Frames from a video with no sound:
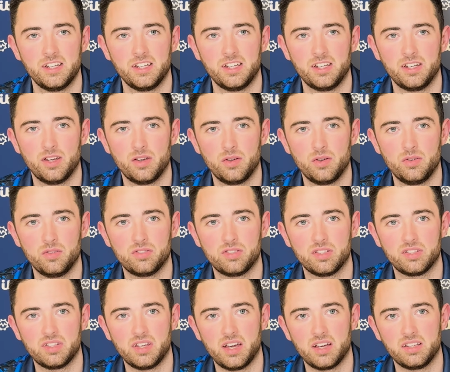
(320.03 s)
you know, who's
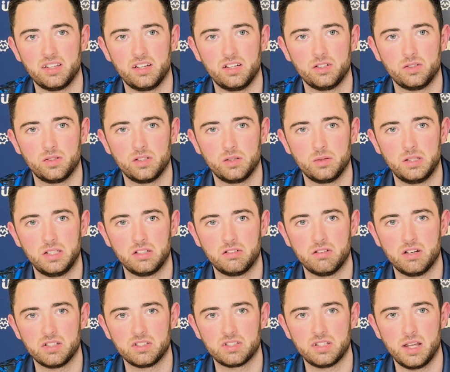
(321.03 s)
to say I can't go on and win the
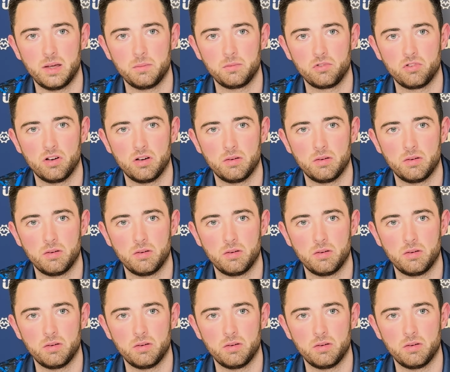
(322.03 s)
Grand Slam,